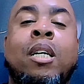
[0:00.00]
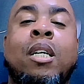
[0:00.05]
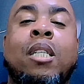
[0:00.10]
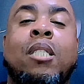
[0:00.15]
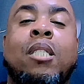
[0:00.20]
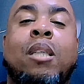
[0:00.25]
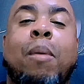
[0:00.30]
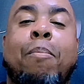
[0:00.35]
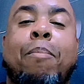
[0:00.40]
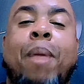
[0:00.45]

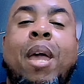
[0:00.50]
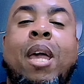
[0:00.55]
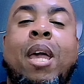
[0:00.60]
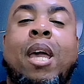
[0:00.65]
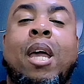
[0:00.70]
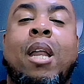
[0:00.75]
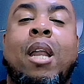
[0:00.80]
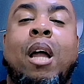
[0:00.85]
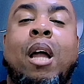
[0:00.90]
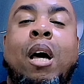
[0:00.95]
to make
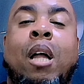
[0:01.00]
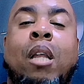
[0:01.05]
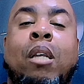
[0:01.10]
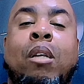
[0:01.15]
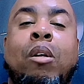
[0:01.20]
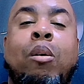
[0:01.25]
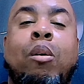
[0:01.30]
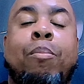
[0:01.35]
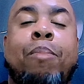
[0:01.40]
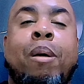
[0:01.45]
it a
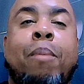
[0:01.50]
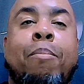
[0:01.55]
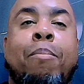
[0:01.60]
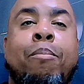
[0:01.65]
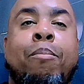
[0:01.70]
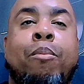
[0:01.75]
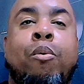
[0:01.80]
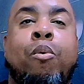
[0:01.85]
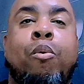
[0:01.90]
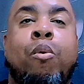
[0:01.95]
little bit
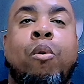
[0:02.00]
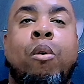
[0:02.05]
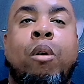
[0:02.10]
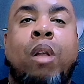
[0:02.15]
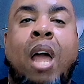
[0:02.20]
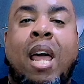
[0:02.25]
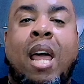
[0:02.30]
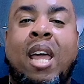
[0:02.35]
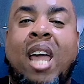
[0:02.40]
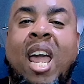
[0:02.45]
more
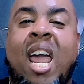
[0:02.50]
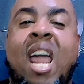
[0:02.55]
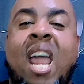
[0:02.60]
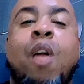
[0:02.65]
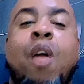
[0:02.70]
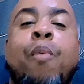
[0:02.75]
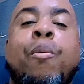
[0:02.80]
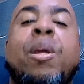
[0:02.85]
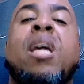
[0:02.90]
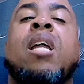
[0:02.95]
like
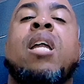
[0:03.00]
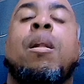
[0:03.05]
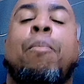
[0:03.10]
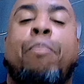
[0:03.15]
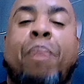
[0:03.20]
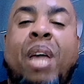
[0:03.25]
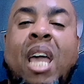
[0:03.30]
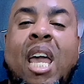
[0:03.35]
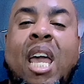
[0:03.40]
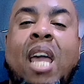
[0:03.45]
airy and
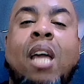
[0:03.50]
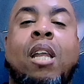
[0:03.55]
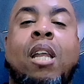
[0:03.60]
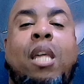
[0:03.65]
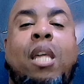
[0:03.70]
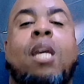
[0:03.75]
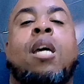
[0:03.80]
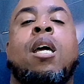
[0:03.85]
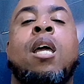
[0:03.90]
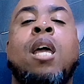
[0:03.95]

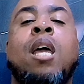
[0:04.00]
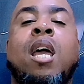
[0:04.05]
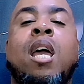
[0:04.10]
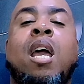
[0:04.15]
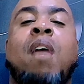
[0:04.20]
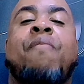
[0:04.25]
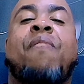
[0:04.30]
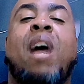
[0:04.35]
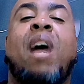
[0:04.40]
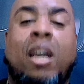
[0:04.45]
appealing,
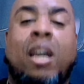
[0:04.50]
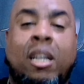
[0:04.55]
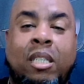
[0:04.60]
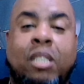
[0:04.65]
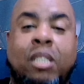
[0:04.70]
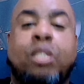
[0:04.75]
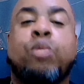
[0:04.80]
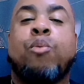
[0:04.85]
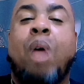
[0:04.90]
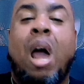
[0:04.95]
if I can
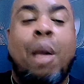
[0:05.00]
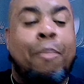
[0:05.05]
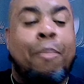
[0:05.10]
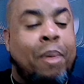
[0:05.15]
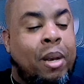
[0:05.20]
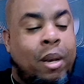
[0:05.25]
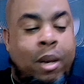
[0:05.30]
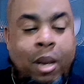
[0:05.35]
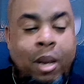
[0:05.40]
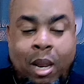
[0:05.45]
describe
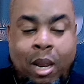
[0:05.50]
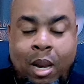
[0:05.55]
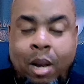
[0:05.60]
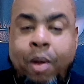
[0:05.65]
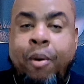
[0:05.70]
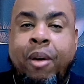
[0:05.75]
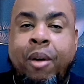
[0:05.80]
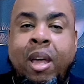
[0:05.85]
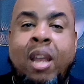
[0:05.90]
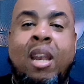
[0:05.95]
it,
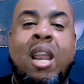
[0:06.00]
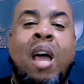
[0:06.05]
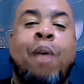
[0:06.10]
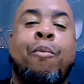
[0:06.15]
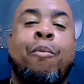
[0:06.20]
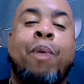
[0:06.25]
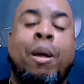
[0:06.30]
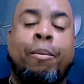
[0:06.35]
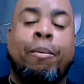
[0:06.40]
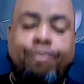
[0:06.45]
in
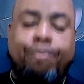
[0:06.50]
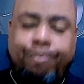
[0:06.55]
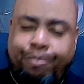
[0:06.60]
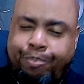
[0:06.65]
that way.